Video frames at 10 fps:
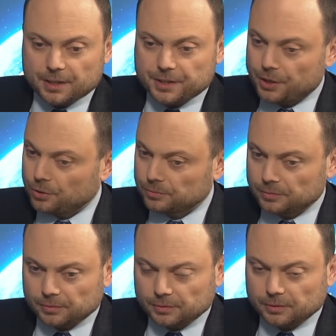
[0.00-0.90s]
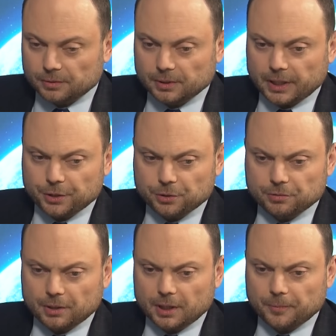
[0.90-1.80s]
They don't let
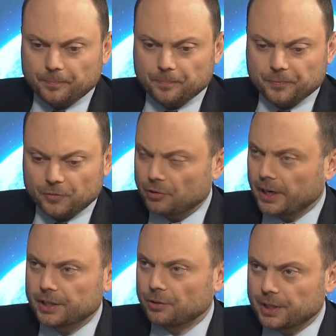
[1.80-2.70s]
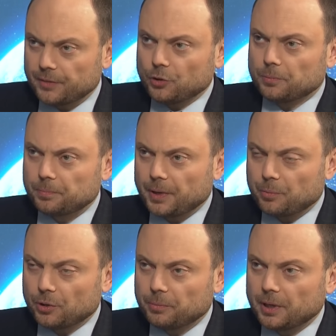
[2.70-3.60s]
you write. They only give you
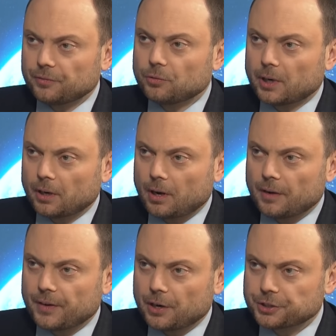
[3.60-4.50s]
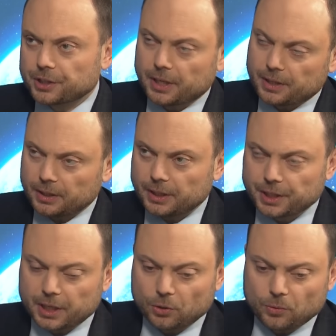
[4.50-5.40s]
paper and pen for 1.5 hours a day, then they
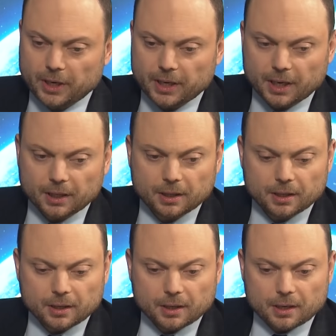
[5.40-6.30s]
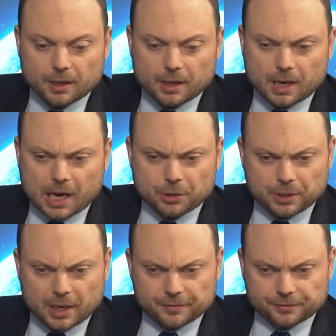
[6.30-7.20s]
take it away again. I could
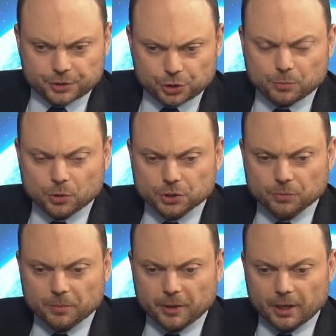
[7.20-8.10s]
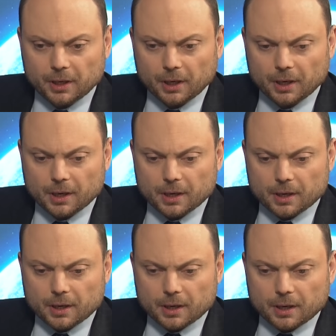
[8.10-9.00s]
have 2 books with me,
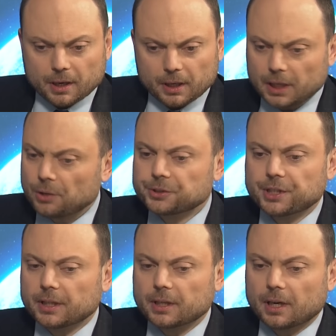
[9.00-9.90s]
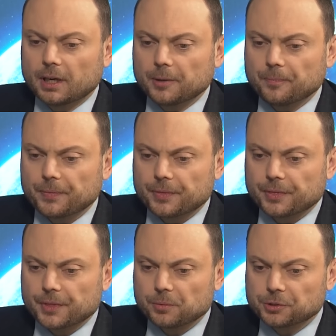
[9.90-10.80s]
and that was it.
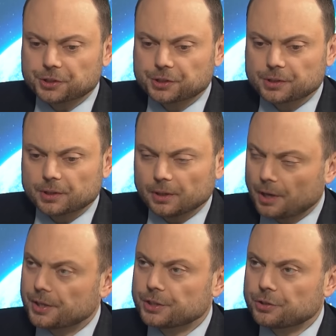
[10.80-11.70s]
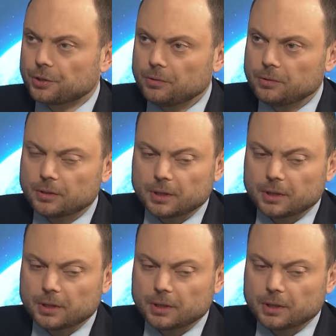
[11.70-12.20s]
There was nothing to do.